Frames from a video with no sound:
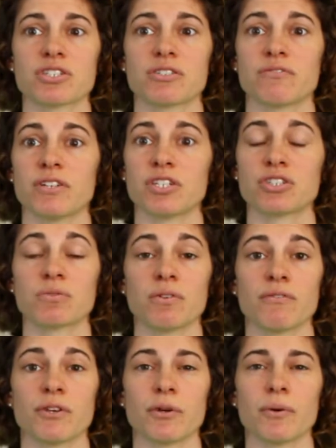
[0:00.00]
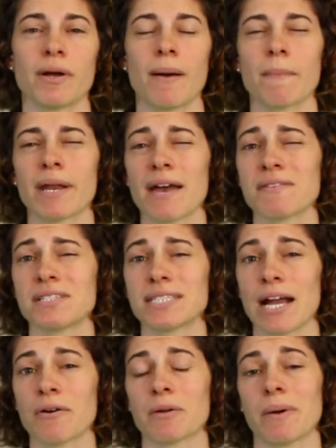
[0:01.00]
to finish a review but have a
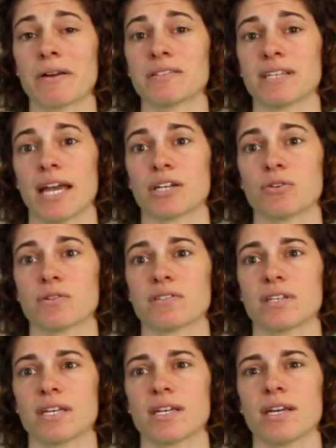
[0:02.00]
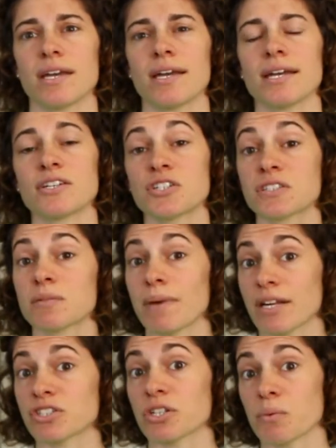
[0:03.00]
doubt about its accuracy, just
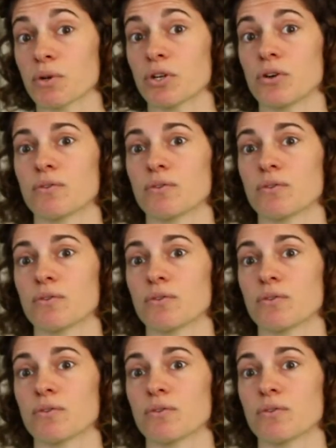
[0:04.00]
imagine it were your